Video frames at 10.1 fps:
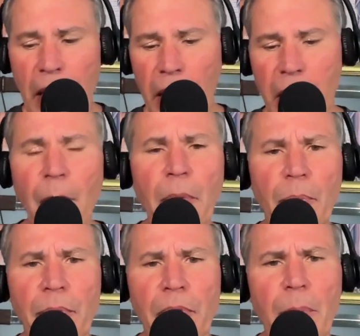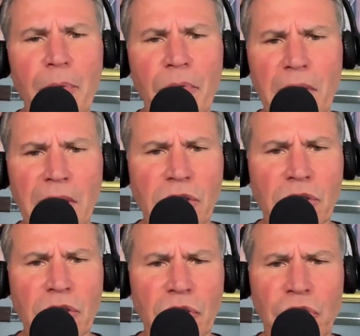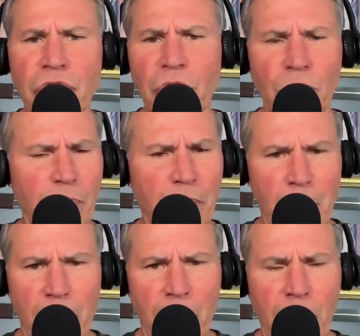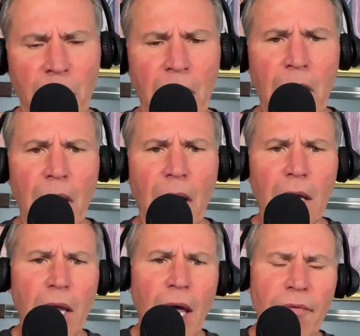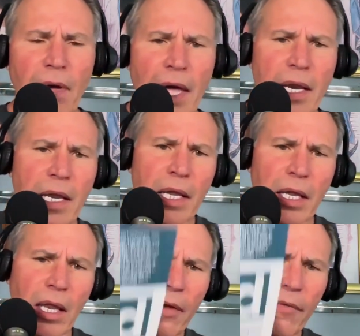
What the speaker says: Couple things to share with people. Love Ed. Love